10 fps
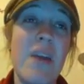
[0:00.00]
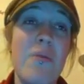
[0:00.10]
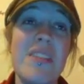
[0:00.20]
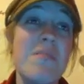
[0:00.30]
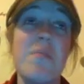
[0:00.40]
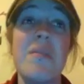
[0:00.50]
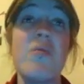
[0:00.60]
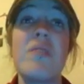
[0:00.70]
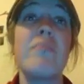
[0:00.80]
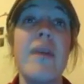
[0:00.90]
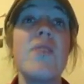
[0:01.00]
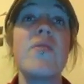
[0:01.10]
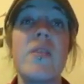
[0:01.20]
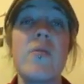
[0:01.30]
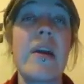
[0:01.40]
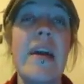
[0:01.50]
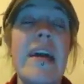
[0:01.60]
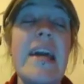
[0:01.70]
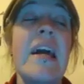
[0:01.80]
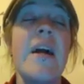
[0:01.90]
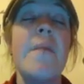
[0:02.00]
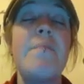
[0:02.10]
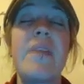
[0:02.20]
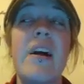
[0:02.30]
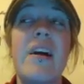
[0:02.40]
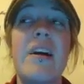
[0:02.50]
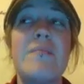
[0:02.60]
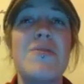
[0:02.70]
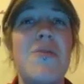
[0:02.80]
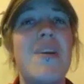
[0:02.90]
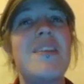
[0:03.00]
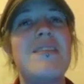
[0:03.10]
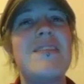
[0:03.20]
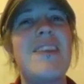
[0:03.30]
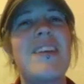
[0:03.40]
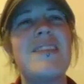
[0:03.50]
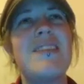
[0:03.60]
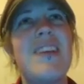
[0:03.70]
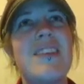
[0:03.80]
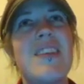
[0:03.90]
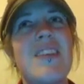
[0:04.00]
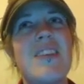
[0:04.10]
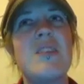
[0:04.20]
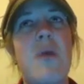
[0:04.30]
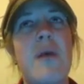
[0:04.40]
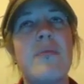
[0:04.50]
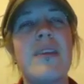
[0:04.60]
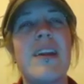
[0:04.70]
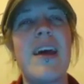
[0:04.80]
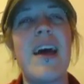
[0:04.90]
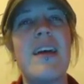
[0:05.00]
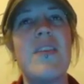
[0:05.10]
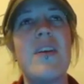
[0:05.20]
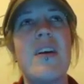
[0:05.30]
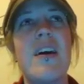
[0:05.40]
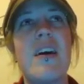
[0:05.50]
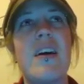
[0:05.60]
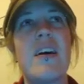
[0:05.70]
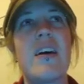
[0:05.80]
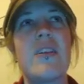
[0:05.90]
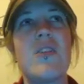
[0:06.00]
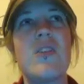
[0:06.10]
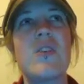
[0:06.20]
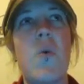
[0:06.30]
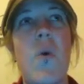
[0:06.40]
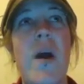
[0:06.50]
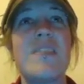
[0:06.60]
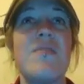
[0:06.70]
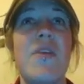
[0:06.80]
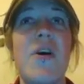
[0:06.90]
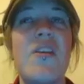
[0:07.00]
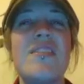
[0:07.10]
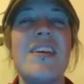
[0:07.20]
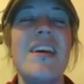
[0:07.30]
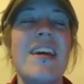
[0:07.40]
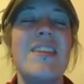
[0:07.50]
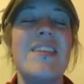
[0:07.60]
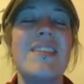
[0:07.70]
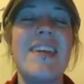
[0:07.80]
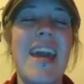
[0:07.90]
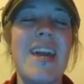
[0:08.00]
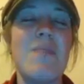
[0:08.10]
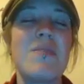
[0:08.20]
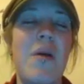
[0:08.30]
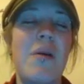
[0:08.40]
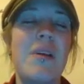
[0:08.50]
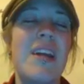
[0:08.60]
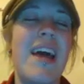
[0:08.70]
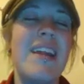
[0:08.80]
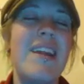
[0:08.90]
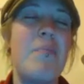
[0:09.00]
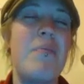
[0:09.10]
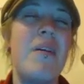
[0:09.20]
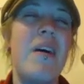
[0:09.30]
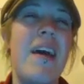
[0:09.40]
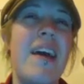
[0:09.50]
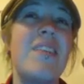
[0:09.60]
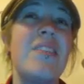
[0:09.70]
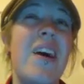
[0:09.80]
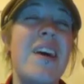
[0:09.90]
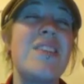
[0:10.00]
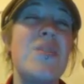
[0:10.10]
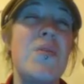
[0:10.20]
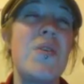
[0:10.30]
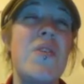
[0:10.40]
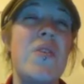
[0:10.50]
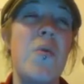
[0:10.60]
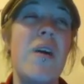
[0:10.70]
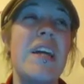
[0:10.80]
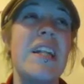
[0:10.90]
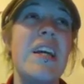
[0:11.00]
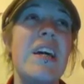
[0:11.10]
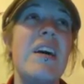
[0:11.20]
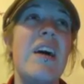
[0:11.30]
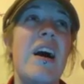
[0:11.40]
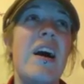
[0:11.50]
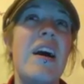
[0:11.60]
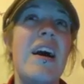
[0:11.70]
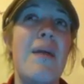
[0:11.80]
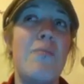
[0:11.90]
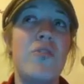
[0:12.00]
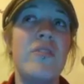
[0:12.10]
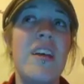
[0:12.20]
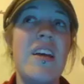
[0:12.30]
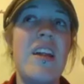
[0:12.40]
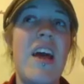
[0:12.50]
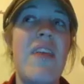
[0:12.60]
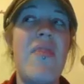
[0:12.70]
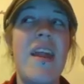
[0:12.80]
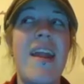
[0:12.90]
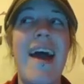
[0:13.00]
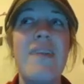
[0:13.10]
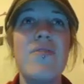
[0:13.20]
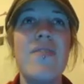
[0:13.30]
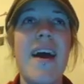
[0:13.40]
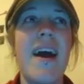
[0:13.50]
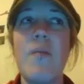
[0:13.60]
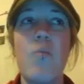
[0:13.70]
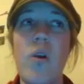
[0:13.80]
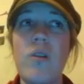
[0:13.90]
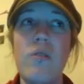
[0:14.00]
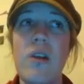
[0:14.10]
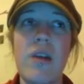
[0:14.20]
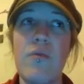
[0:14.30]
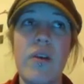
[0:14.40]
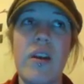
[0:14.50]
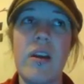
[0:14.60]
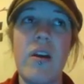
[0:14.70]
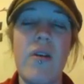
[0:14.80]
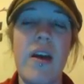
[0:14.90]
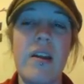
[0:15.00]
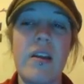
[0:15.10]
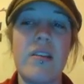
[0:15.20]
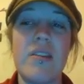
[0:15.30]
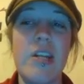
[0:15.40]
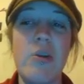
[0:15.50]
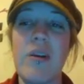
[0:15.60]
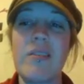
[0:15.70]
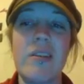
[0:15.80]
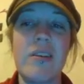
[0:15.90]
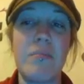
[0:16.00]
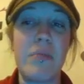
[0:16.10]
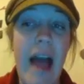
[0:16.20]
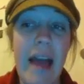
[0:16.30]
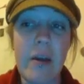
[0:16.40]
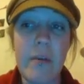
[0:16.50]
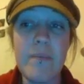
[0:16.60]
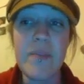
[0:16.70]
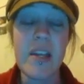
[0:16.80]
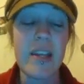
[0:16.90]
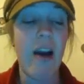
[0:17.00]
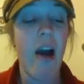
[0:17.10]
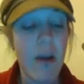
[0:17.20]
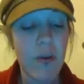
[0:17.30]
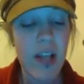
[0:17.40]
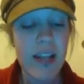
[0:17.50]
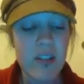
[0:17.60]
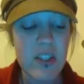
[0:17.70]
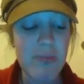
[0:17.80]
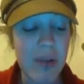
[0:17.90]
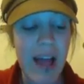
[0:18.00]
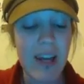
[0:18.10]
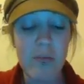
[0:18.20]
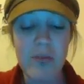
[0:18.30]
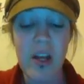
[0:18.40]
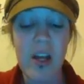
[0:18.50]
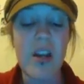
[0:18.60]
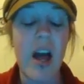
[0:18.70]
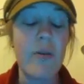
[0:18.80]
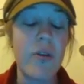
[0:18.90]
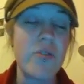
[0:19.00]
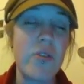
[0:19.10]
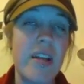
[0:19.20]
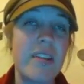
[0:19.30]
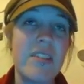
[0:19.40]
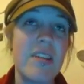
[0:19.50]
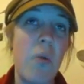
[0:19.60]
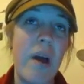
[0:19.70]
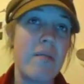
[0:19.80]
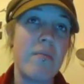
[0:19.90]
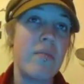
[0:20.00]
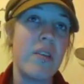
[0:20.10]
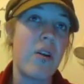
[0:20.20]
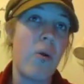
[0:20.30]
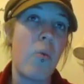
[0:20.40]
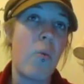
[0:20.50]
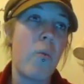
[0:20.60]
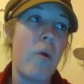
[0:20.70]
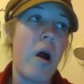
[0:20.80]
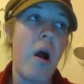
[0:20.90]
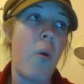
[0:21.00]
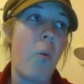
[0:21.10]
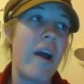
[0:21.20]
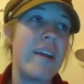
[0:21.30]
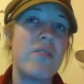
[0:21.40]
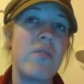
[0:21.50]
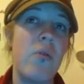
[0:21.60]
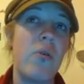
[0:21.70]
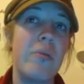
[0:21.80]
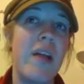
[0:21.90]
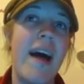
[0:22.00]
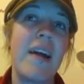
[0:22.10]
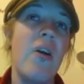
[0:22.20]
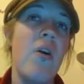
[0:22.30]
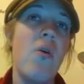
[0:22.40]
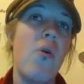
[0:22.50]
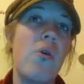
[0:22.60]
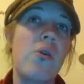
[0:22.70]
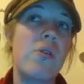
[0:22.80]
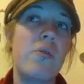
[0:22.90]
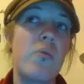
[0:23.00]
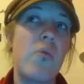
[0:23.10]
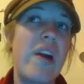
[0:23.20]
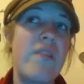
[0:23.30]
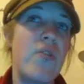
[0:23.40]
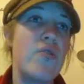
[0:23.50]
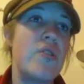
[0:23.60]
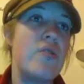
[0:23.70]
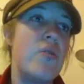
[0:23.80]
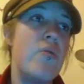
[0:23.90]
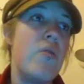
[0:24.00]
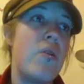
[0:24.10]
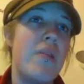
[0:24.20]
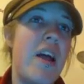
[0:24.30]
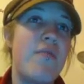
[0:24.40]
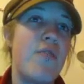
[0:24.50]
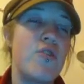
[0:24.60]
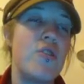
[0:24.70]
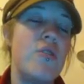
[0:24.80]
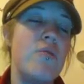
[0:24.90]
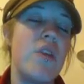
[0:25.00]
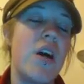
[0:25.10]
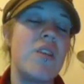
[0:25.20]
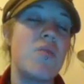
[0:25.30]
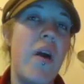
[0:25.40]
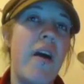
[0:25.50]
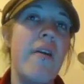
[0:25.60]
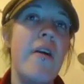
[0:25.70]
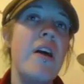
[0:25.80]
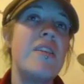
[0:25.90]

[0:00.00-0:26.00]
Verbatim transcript: We seem to be doing better than okay. Um, so I can I can sense that this is probably gonna the uh, this quest of ours, this game is probably gonna end up uh, end a lot sooner than what uh, Emerald did, and then after that, I'm wondering if we're gonna go ahead and continue on to Platinum. Now I would like to see Platinum done. I would also like to see White and you know uh, White or Black or White version two or Black version two done as well.